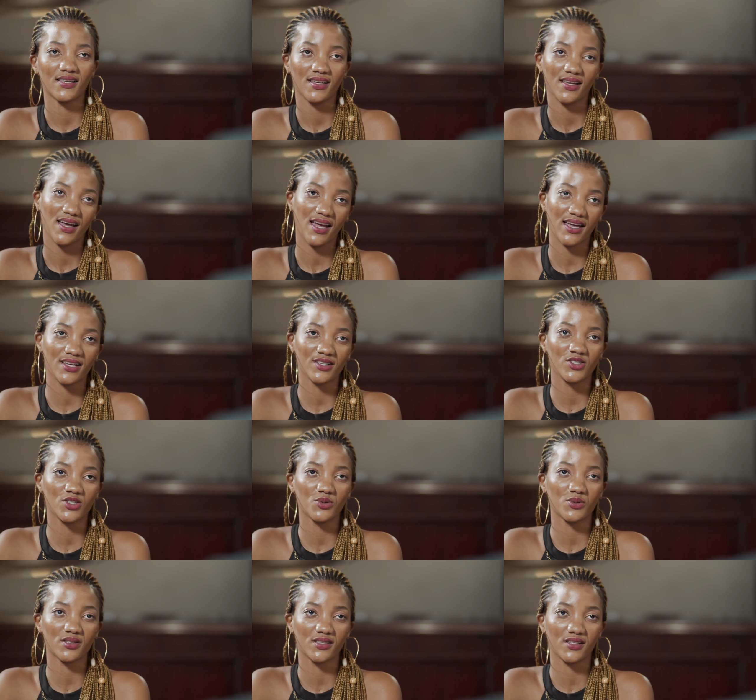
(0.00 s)
I hit you
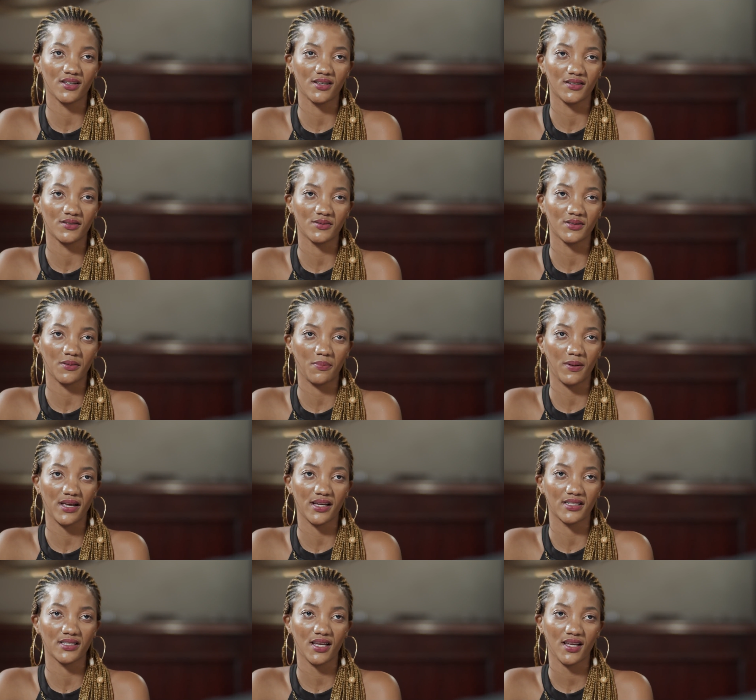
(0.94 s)
with a
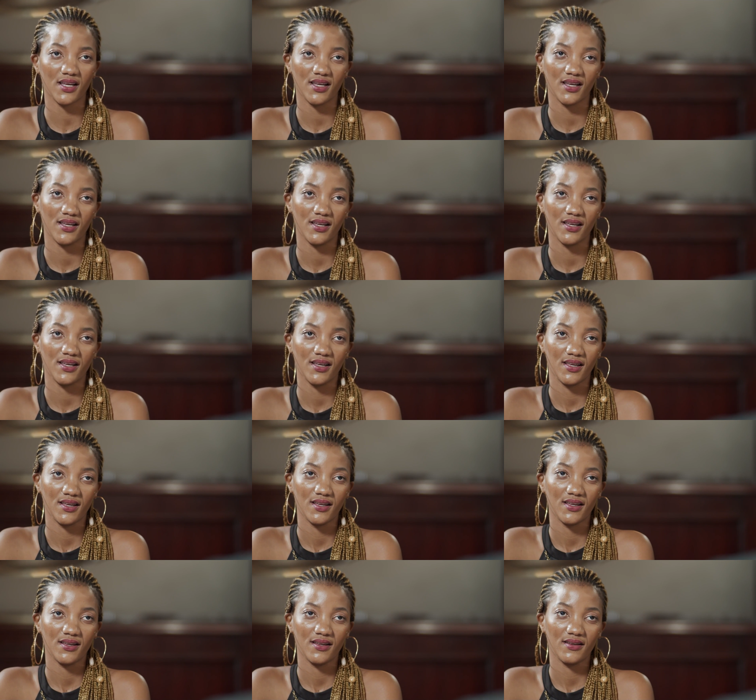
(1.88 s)
plate, huh?
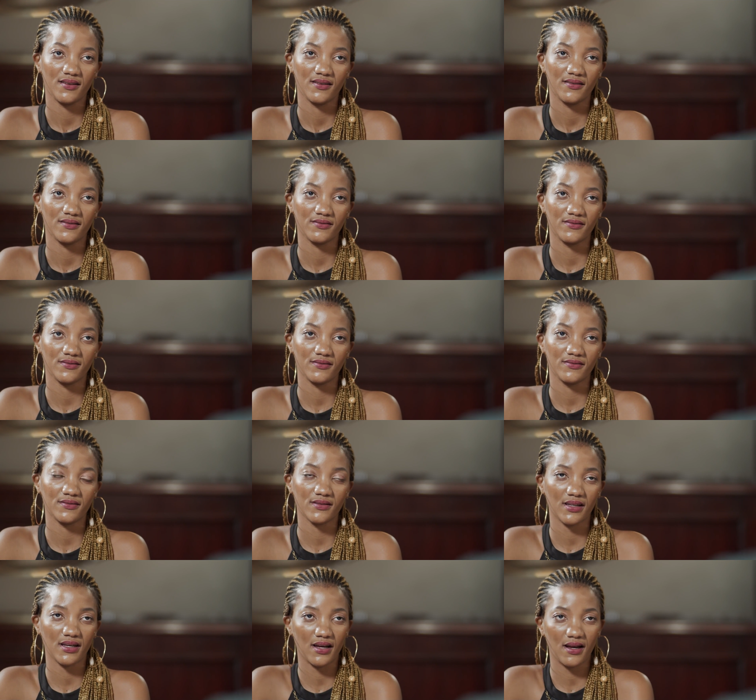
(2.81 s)
With a plate, huh?
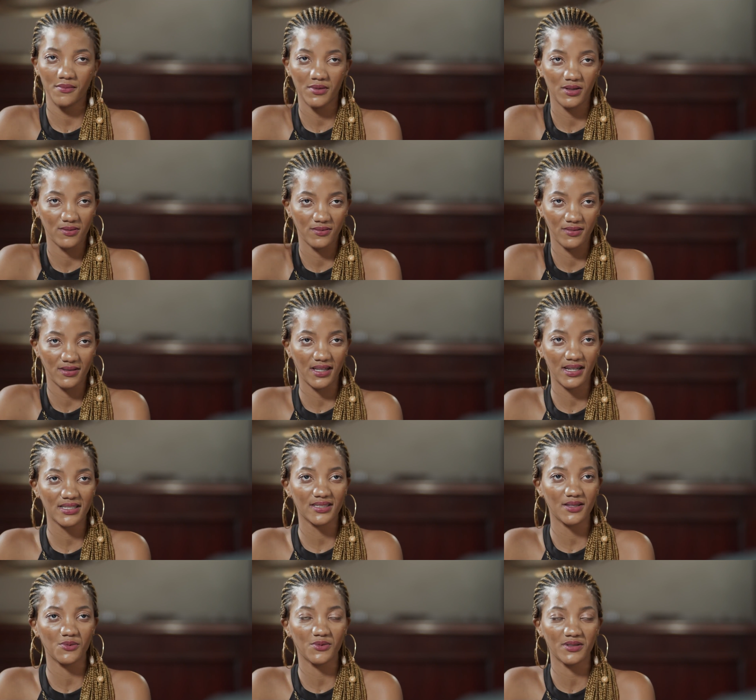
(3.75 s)
I mean, the next
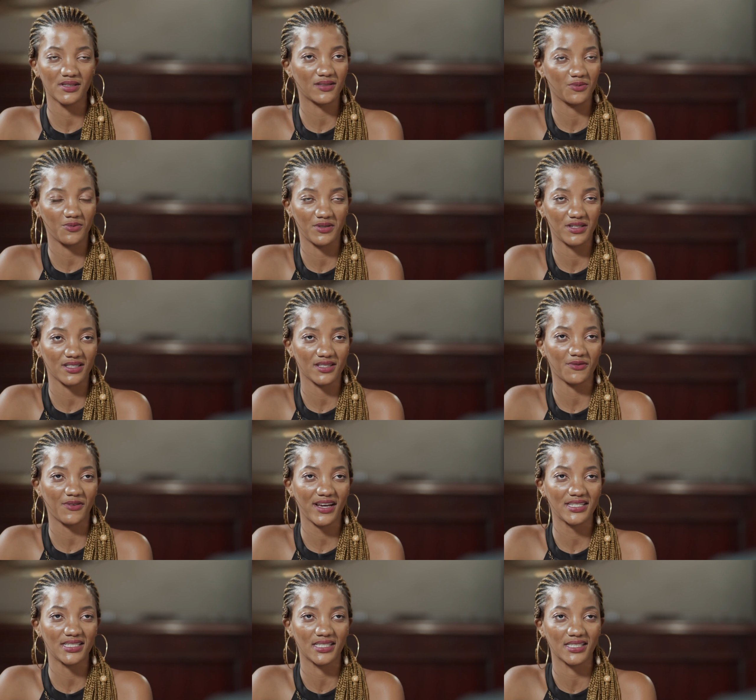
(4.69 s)
thing is we're just
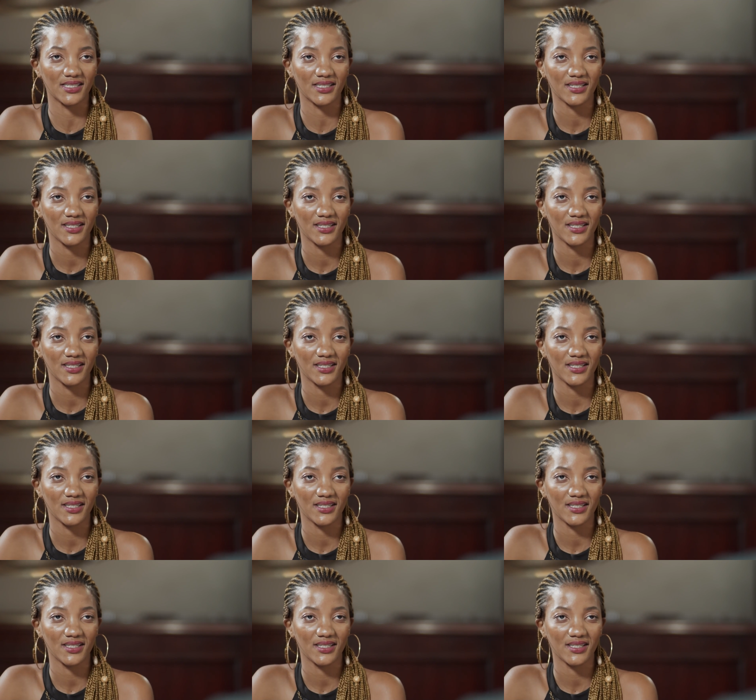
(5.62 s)
fighting.